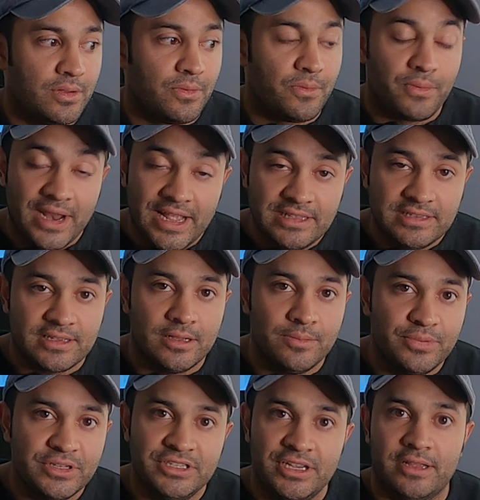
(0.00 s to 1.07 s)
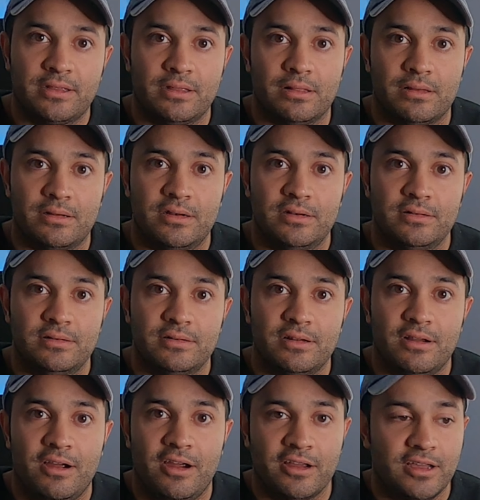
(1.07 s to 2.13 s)
Rates in particular
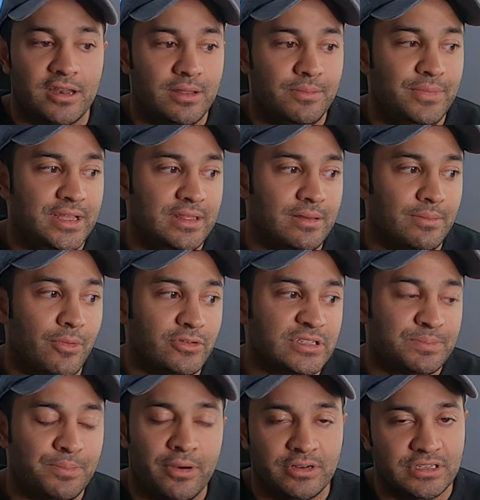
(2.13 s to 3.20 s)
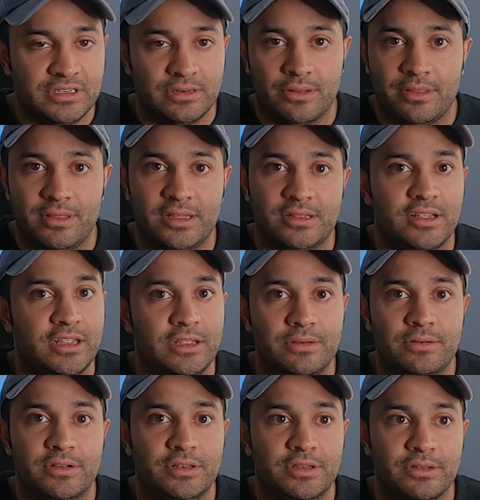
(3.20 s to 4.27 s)
are going to be the most personal thing that you
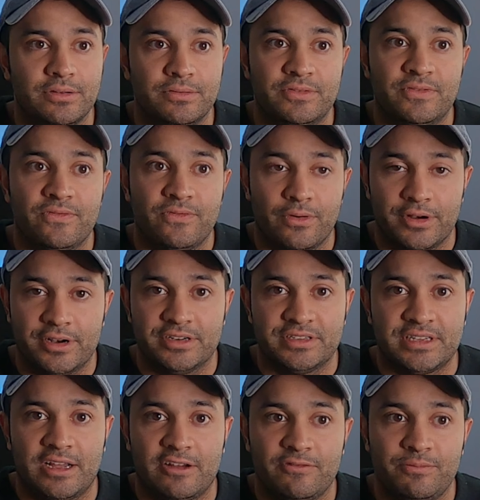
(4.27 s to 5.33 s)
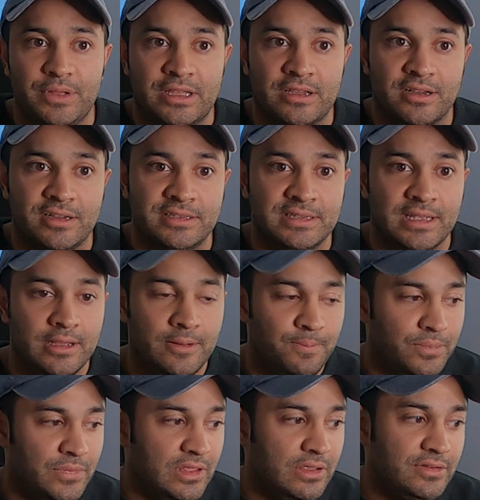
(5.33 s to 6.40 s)
could do for yourself, because
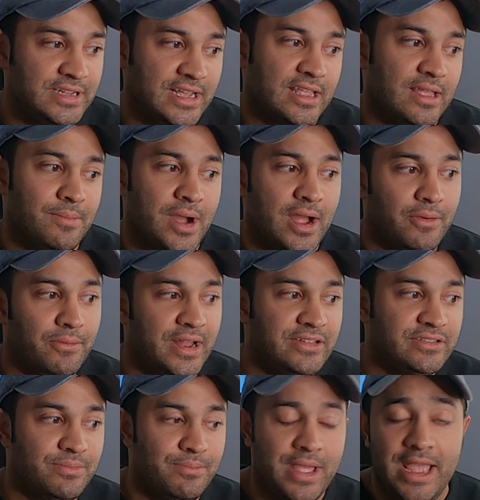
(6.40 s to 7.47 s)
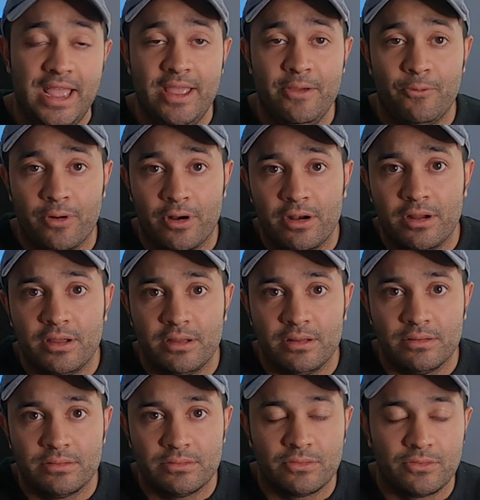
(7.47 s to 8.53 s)
you taking my rates may work
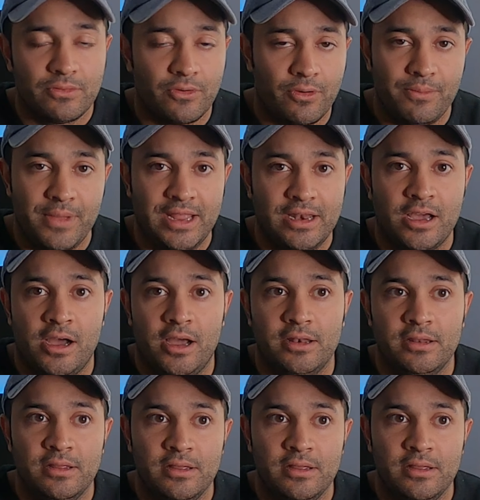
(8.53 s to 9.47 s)
or may not,